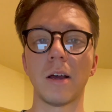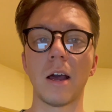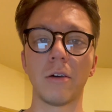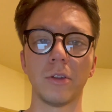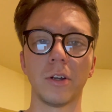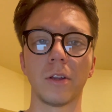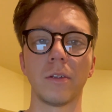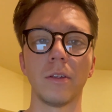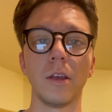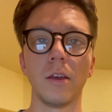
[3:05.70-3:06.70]
how they're going
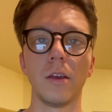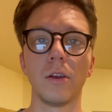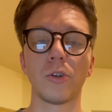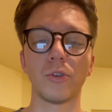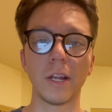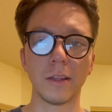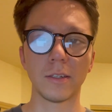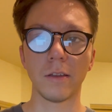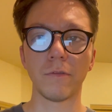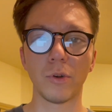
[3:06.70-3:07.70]
to create this
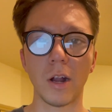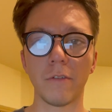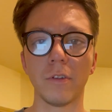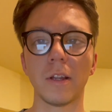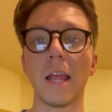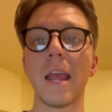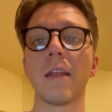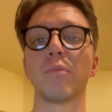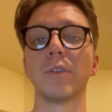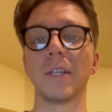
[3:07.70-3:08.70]
infographic
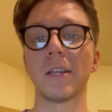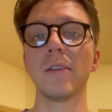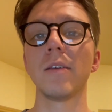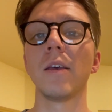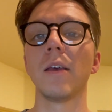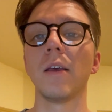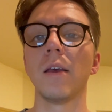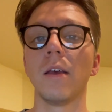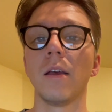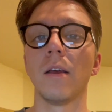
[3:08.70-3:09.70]
and present it.
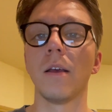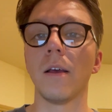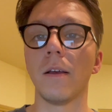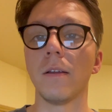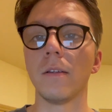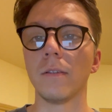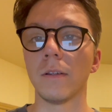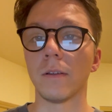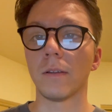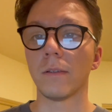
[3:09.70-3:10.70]

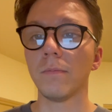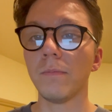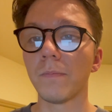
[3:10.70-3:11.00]
Um,